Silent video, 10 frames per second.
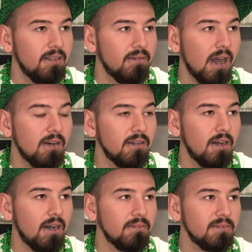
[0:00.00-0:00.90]

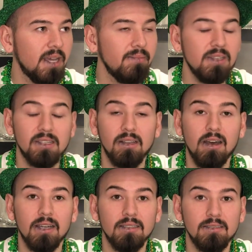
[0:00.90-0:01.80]
wow, that means a
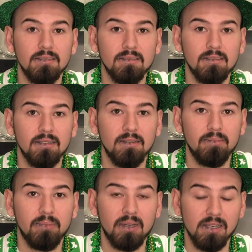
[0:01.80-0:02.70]
lot.
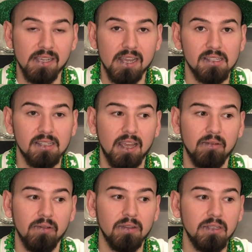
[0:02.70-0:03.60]
But yes, I
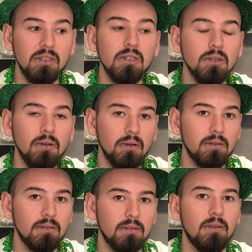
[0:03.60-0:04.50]
really do.
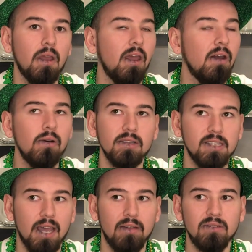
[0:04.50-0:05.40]
I
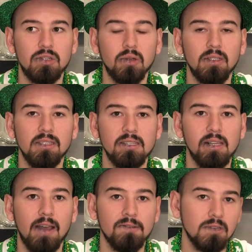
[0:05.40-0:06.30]
always have enjoyed these
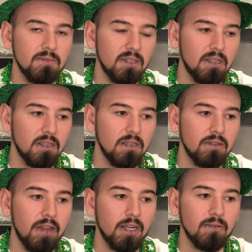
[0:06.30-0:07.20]
live streams to get to
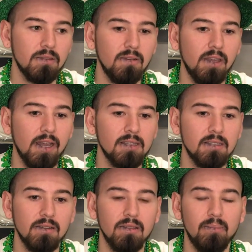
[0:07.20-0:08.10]
interact with you guys.
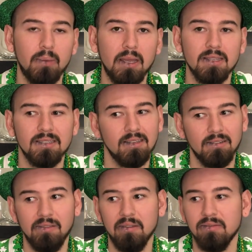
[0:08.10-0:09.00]
They're the best.
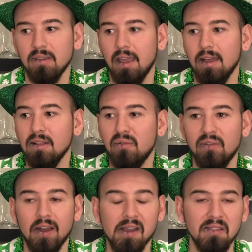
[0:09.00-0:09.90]
We have hella
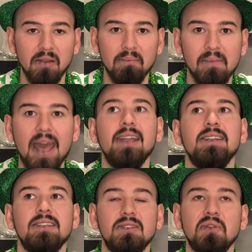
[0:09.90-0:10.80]
fun. They're
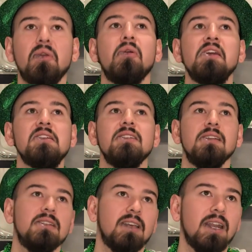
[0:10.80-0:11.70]
madness. They're
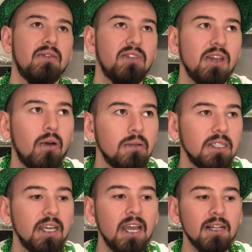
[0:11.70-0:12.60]
crazy. It's kind of the
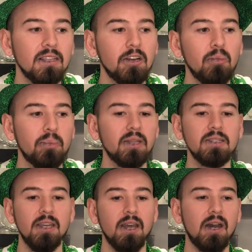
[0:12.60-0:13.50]
only little
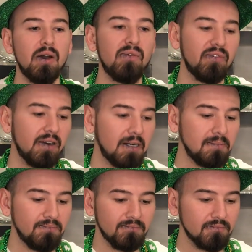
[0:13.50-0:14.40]
bit of
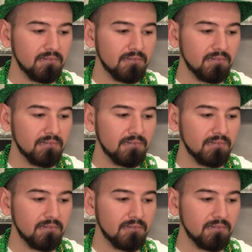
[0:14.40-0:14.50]
of